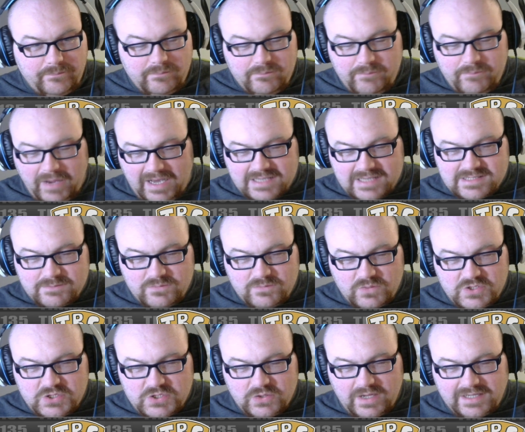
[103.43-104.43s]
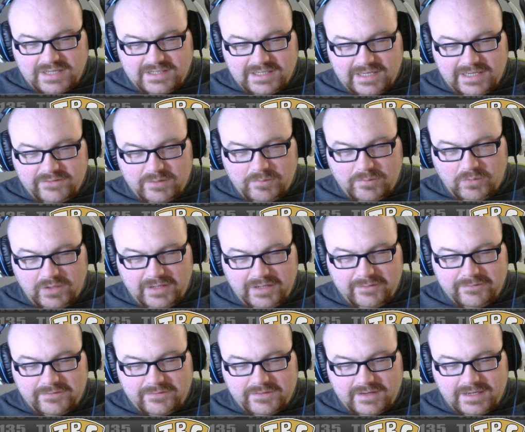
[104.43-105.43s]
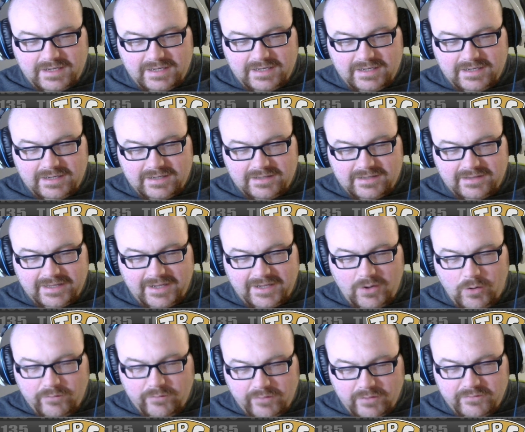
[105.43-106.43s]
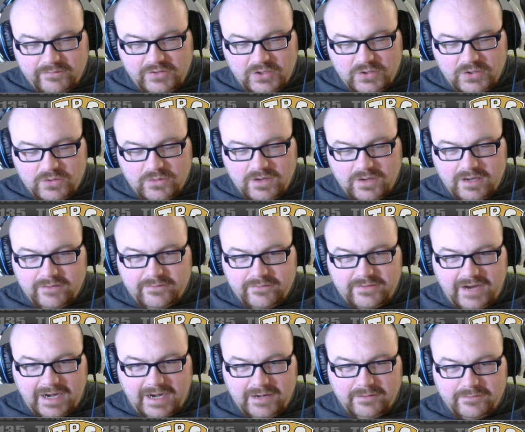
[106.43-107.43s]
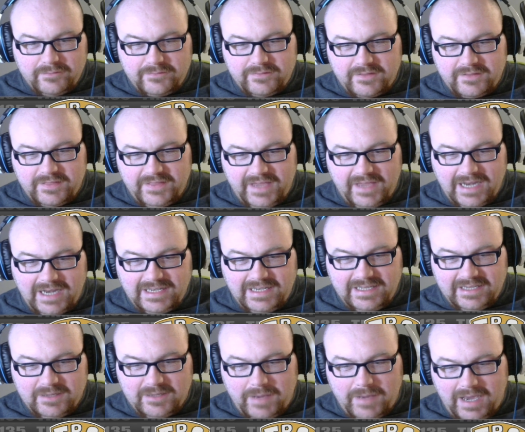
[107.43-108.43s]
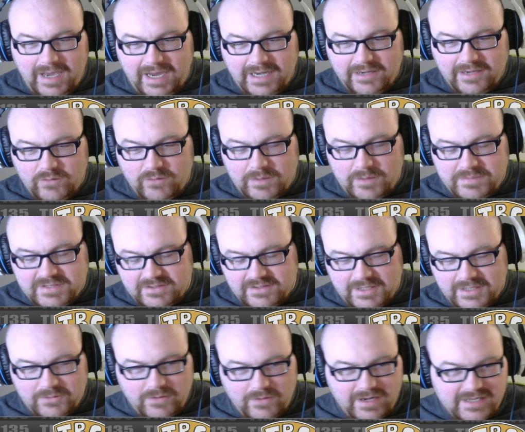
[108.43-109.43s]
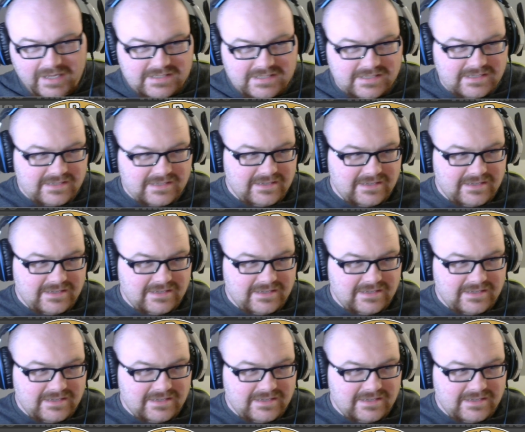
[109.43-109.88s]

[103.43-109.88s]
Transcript: Possum, would you like to give a brief, like overview of kind of the idea behind a reptilian race?